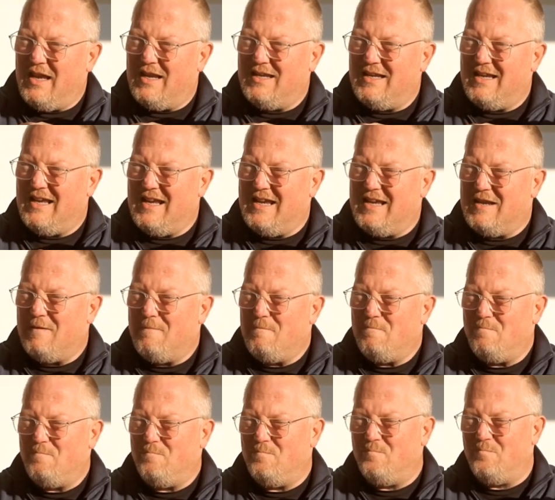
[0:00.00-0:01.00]
indeed.
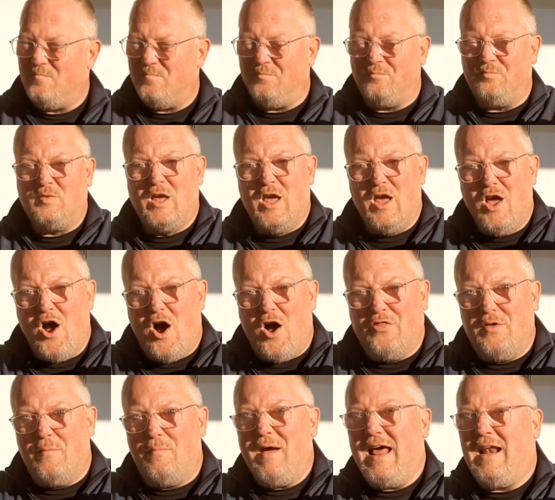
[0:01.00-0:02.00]
On
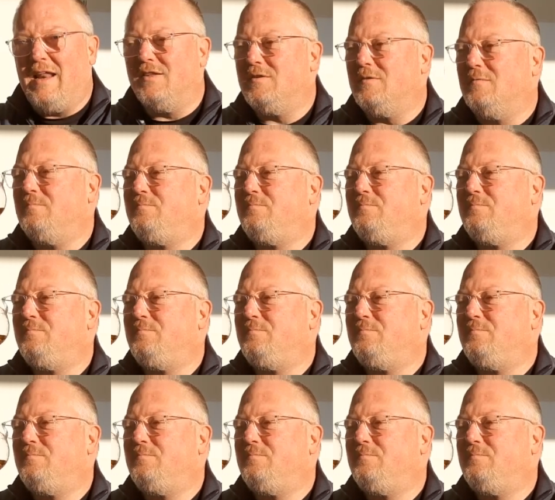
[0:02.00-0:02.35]
the palate.